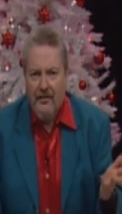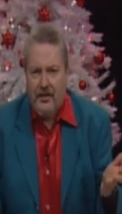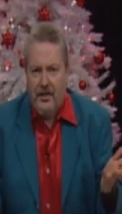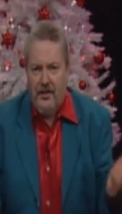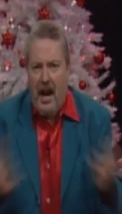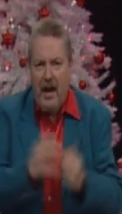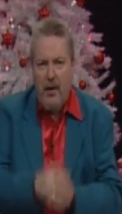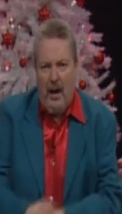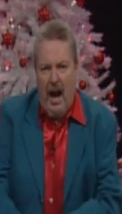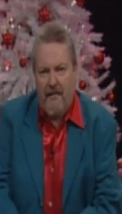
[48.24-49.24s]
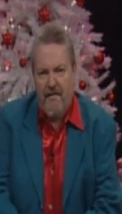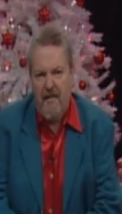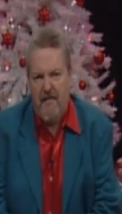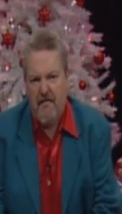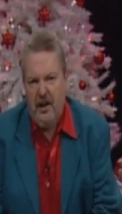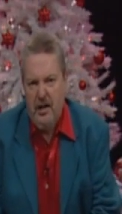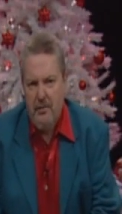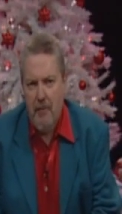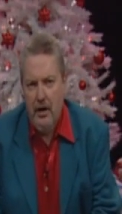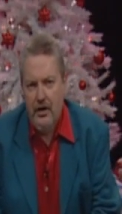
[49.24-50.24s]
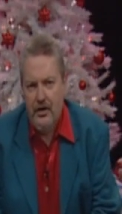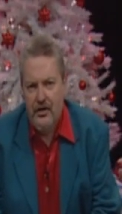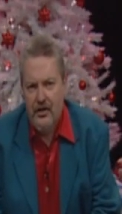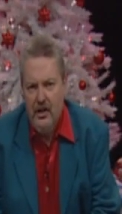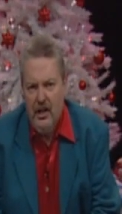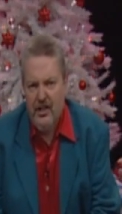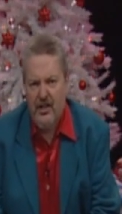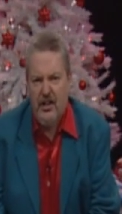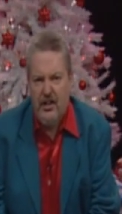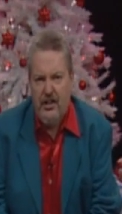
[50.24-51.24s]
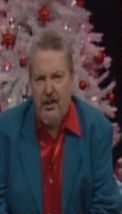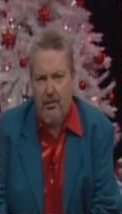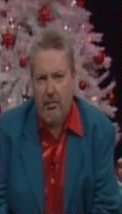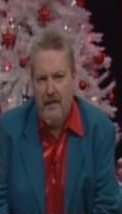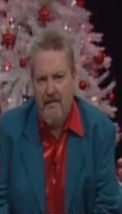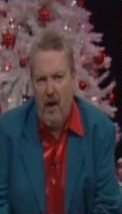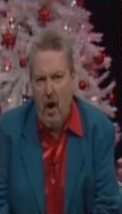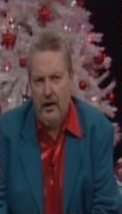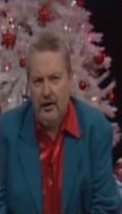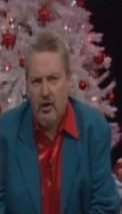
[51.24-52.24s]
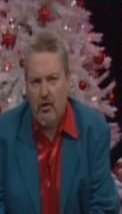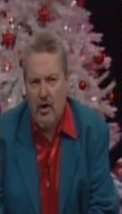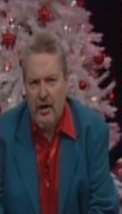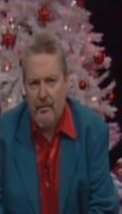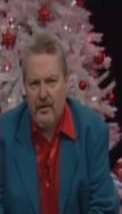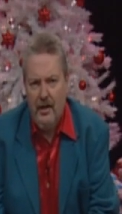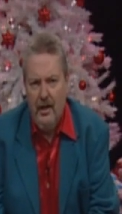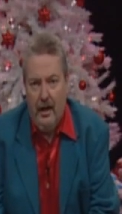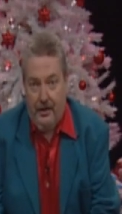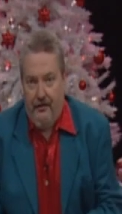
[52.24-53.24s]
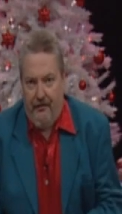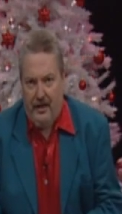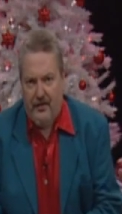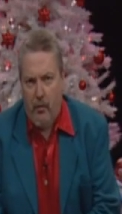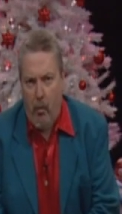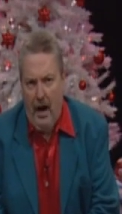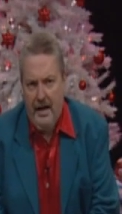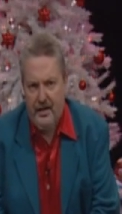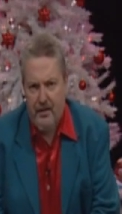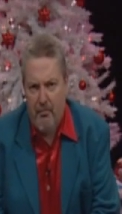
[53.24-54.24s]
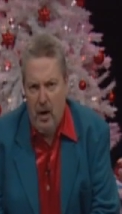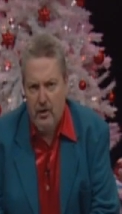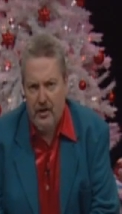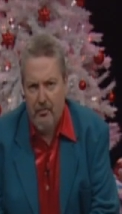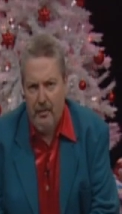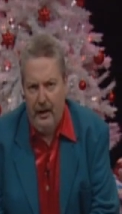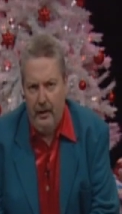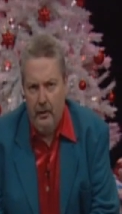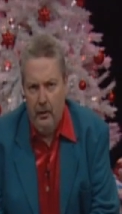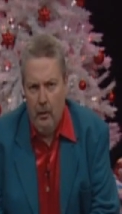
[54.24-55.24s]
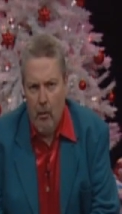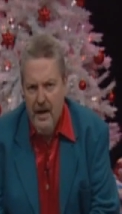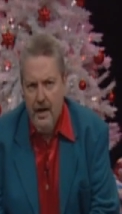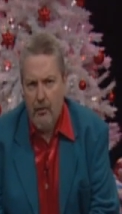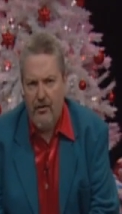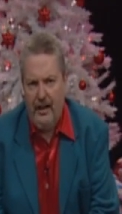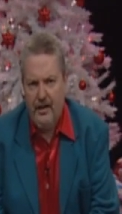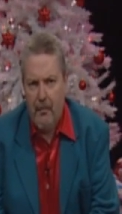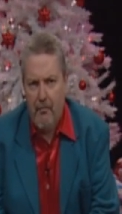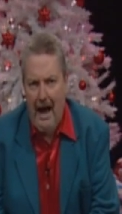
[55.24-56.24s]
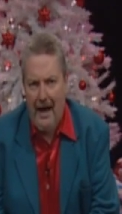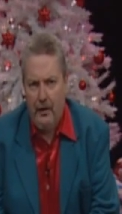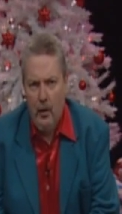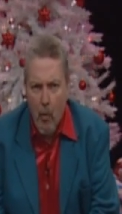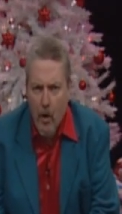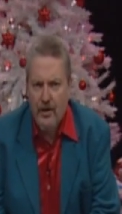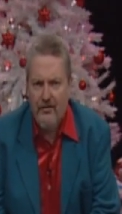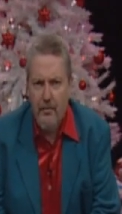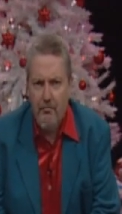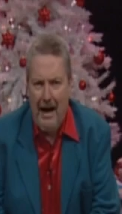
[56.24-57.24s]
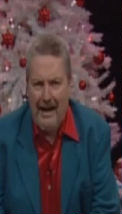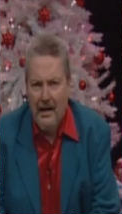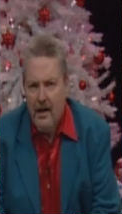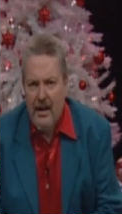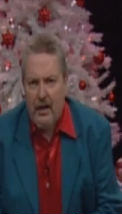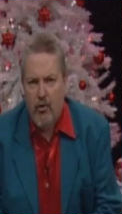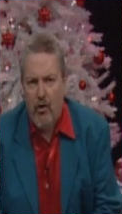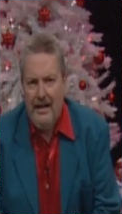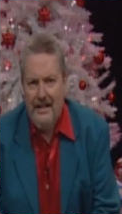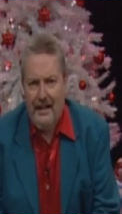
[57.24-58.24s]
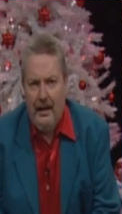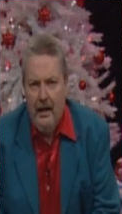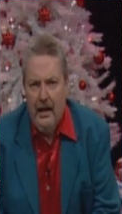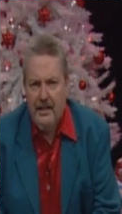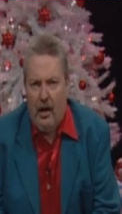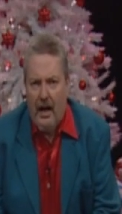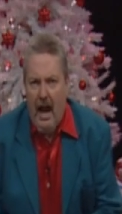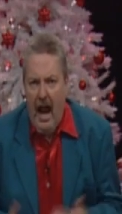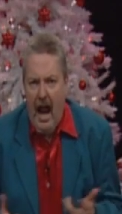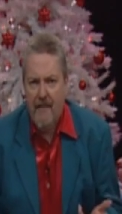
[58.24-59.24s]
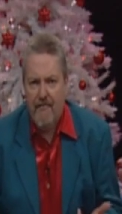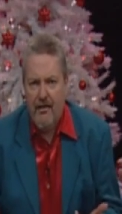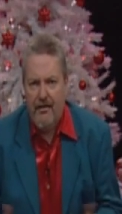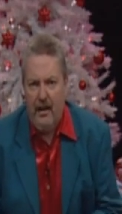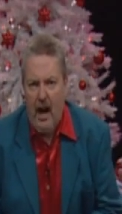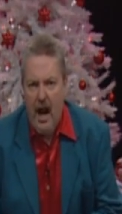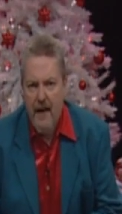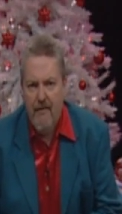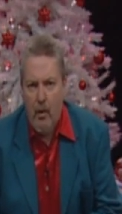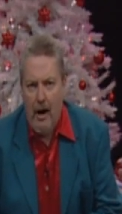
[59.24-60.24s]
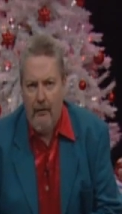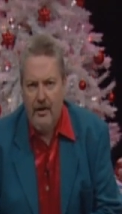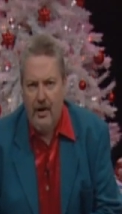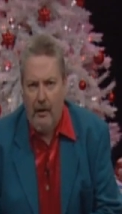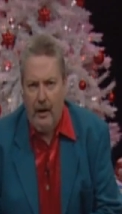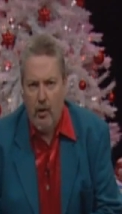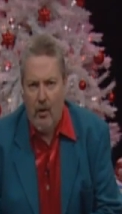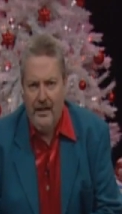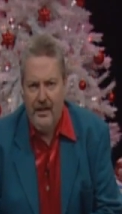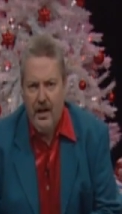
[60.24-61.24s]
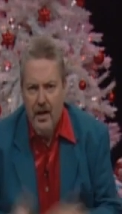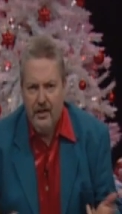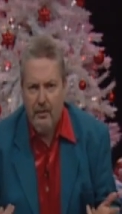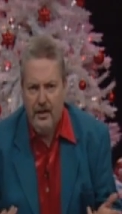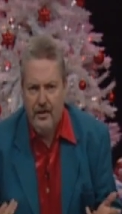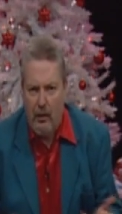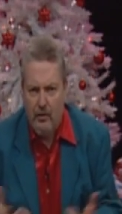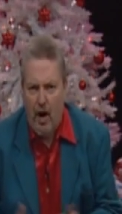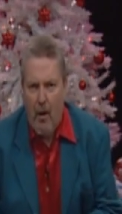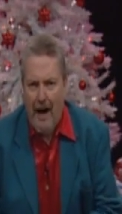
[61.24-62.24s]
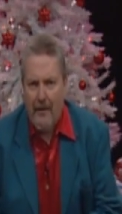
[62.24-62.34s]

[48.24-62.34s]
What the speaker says: that today we had 15 murders and 63 violent crimes, as if that's the way it's supposed to be. We know things are bad, worse than bad. They're crazy. It's like everything everywhere is going crazy, so we don't go